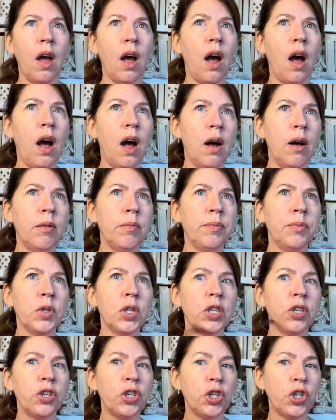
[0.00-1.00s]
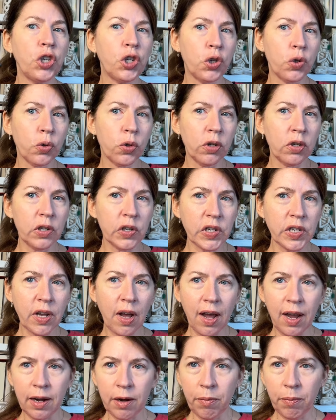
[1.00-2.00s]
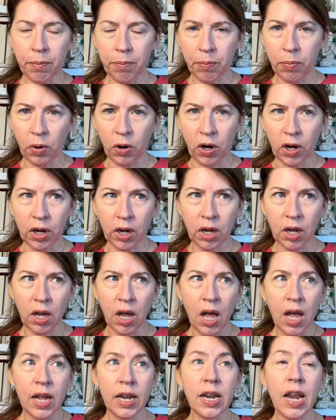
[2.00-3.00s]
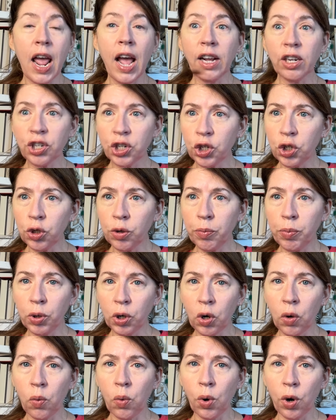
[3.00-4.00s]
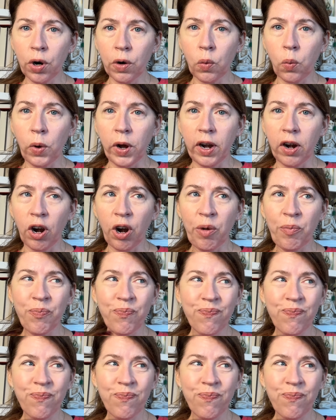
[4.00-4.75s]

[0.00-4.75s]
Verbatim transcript: Um, shorter side book, National Book Award winner.